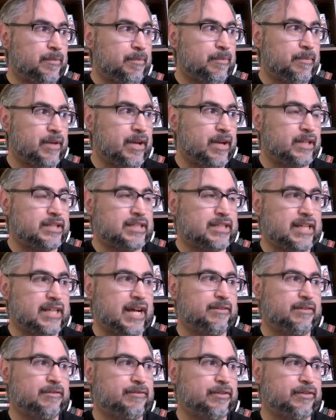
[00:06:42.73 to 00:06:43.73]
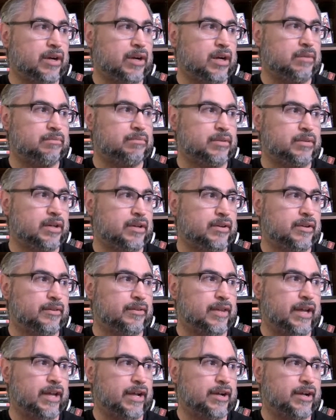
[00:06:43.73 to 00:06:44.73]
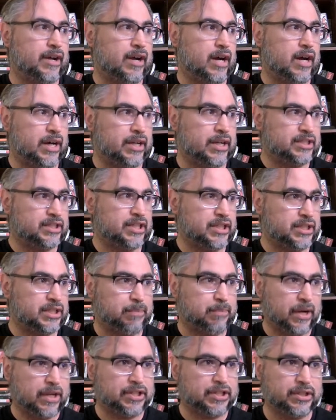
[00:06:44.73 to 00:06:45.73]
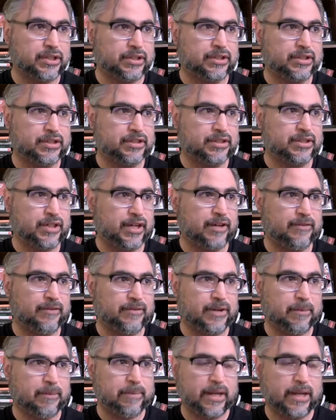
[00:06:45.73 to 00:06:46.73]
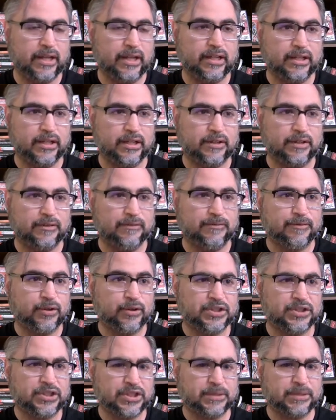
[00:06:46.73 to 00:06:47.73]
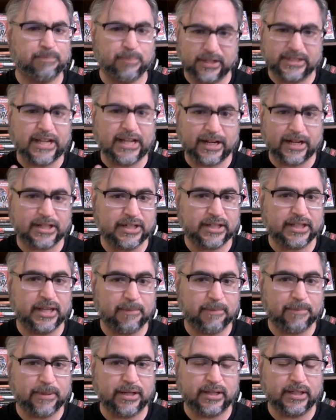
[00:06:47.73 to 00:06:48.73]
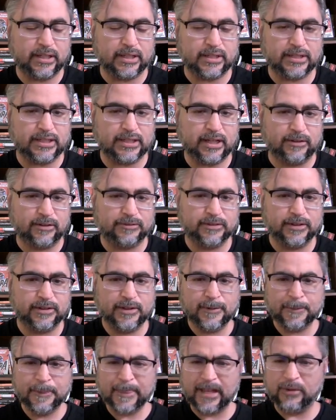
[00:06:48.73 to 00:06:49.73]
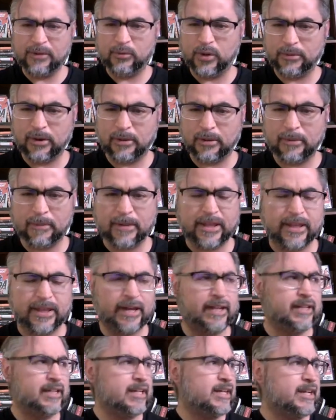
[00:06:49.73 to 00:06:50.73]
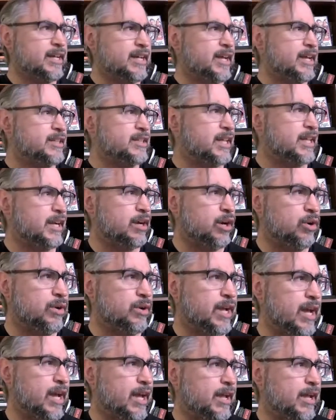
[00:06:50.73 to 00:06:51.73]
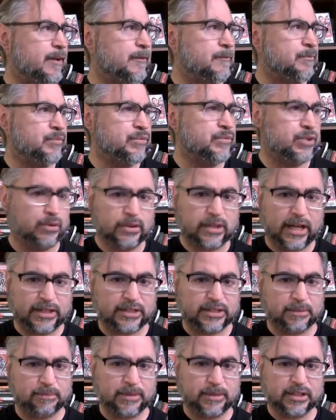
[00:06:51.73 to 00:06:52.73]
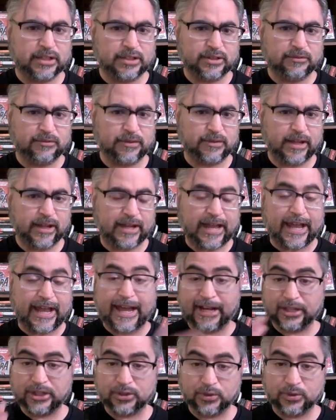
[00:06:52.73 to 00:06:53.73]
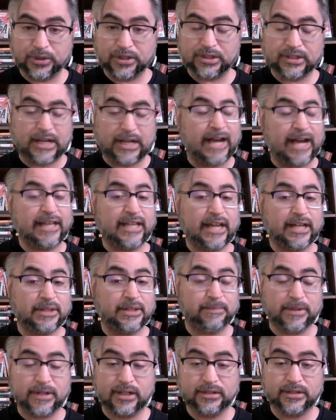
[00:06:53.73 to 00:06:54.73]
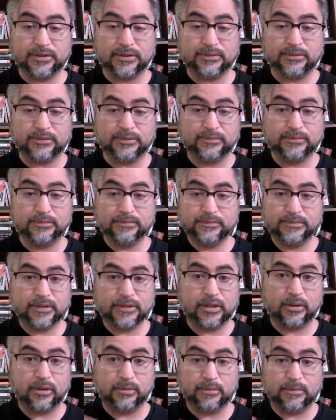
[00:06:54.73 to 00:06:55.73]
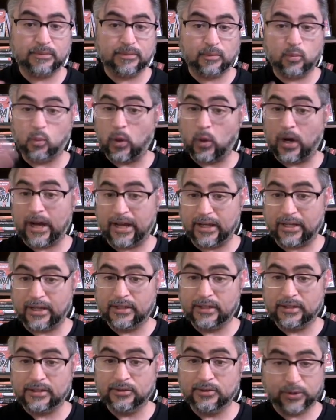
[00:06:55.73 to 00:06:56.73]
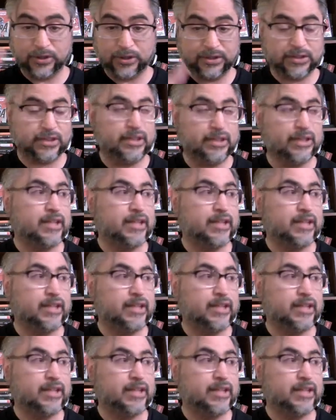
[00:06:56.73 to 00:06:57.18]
aside from, like, honest expression of an opinion versus protecting the opinion itself. And what do I mean by that? Is like, okay, you liked it because of like X reason. I liked it because of, you know, Y reason.